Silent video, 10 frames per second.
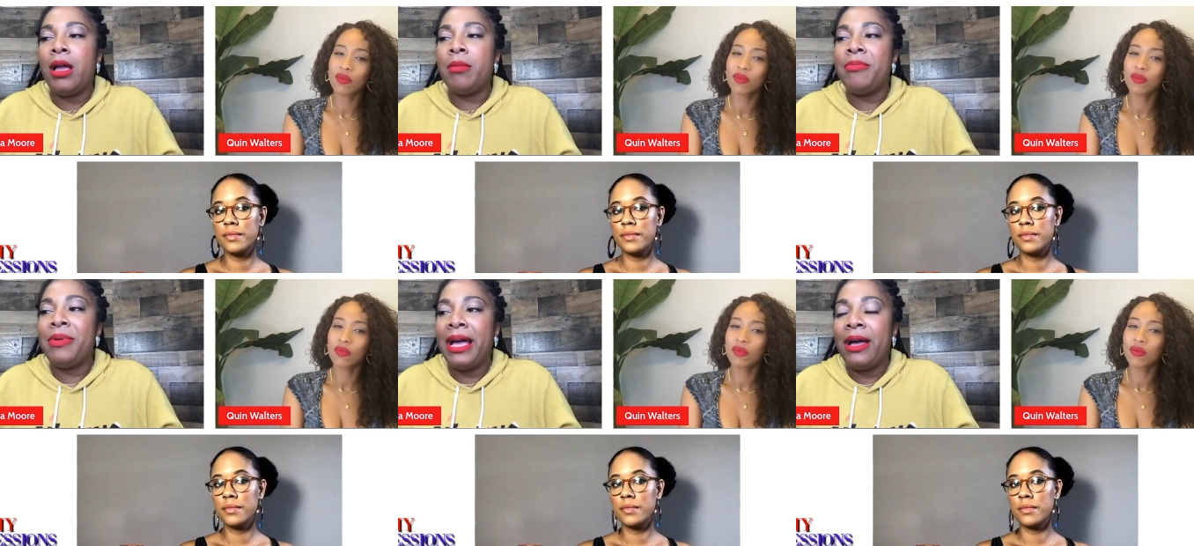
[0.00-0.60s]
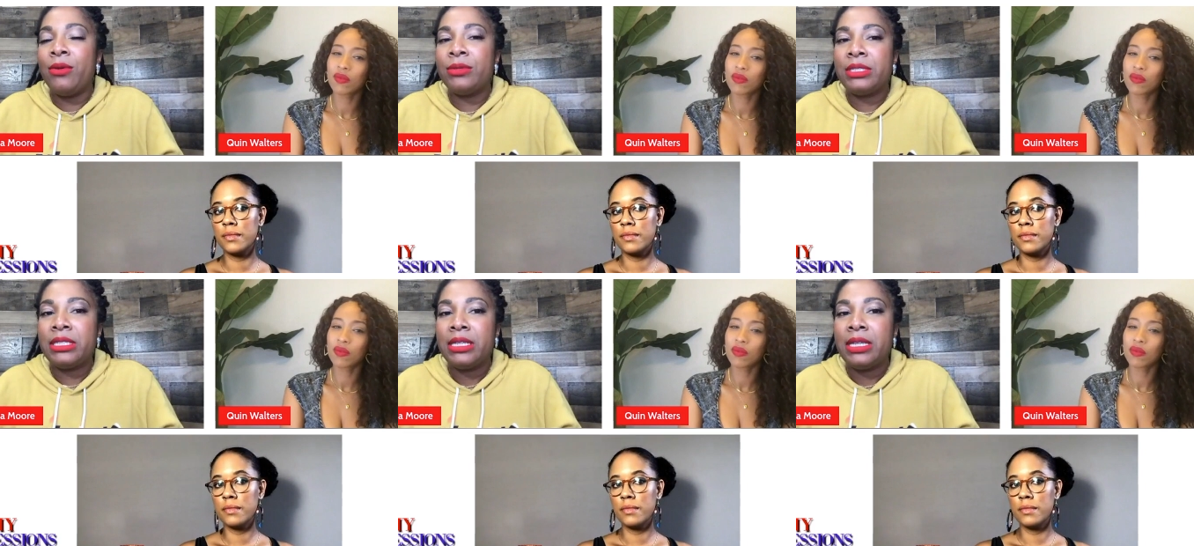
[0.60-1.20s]

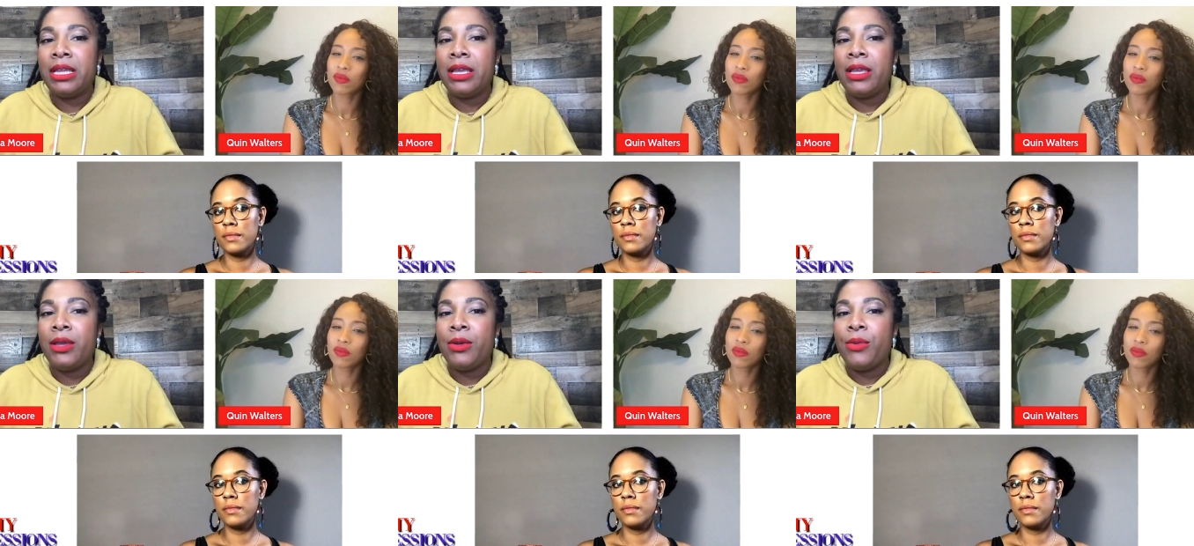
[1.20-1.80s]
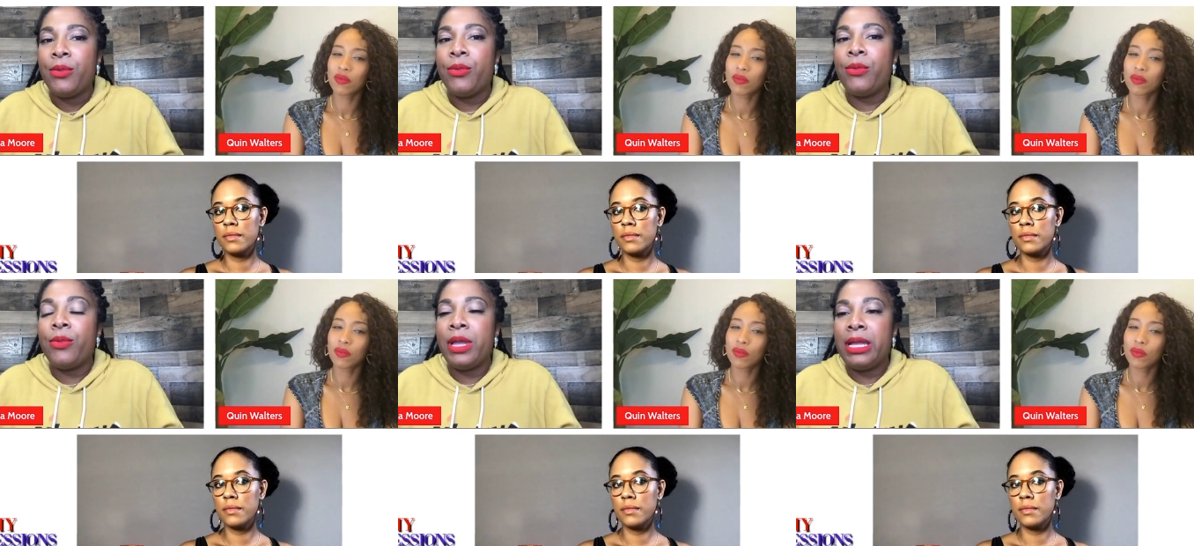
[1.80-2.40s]
Speaker 1: about
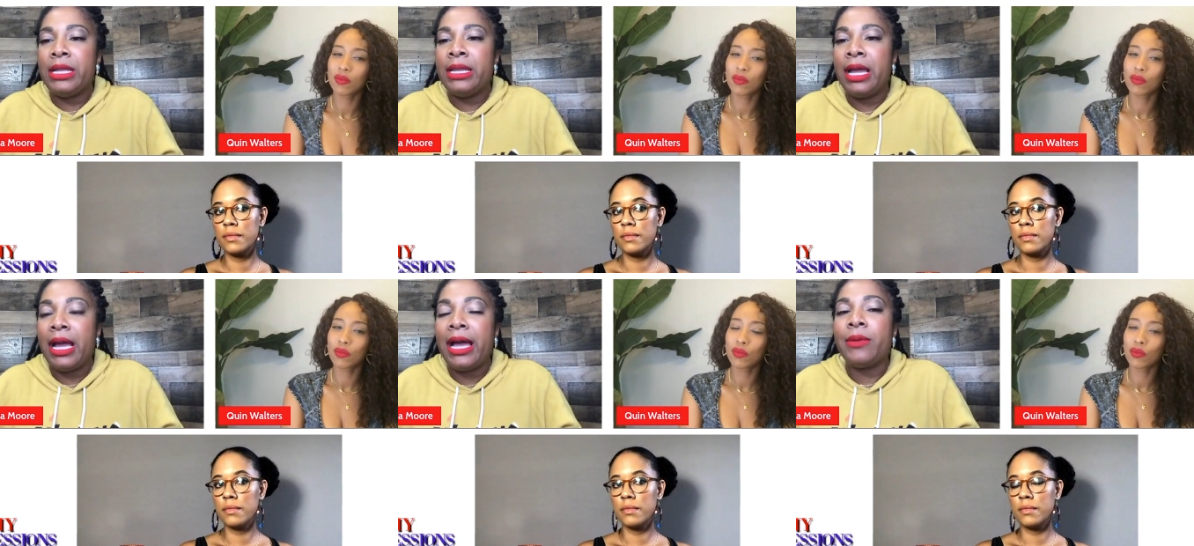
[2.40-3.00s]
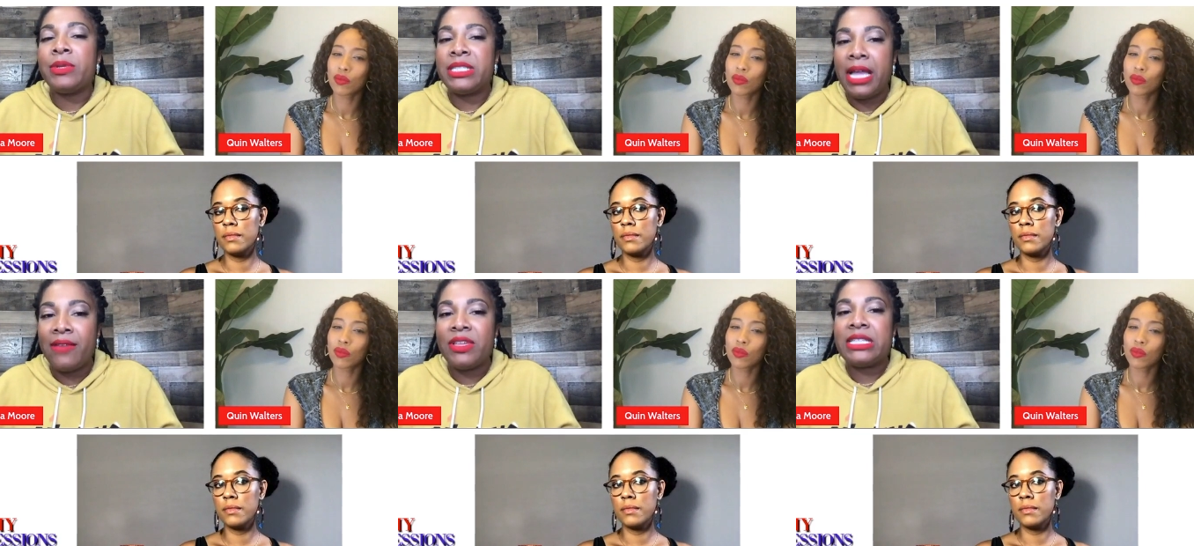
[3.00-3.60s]
when I was
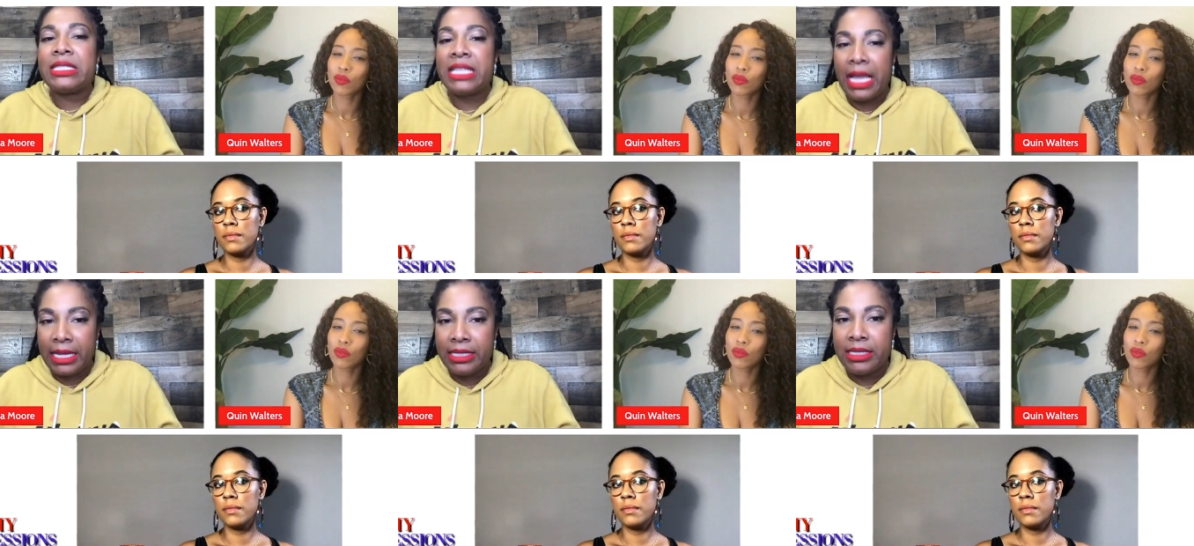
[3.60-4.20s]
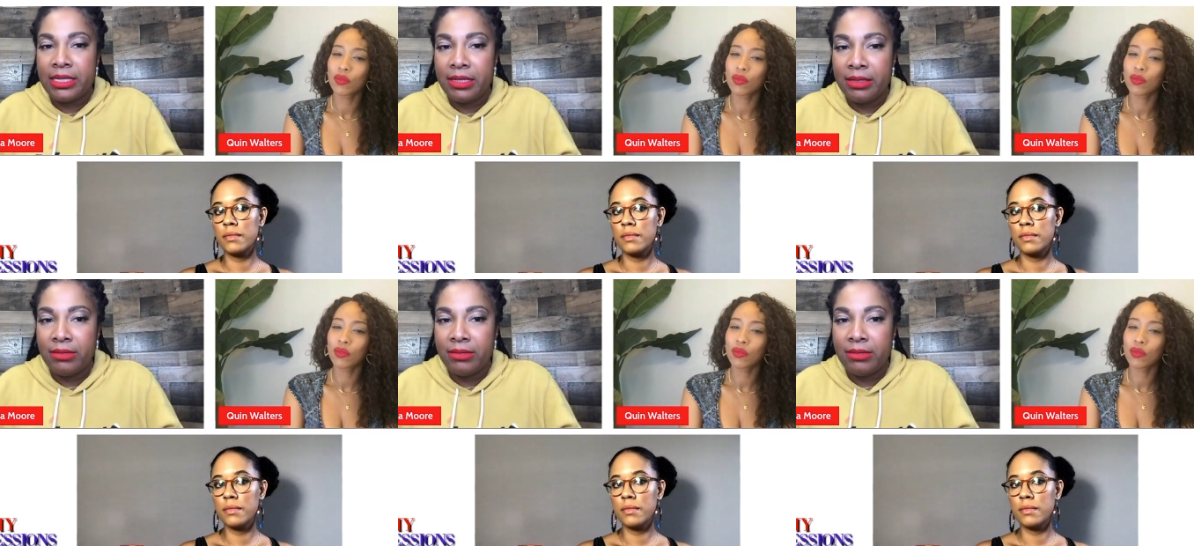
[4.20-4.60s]
having sex.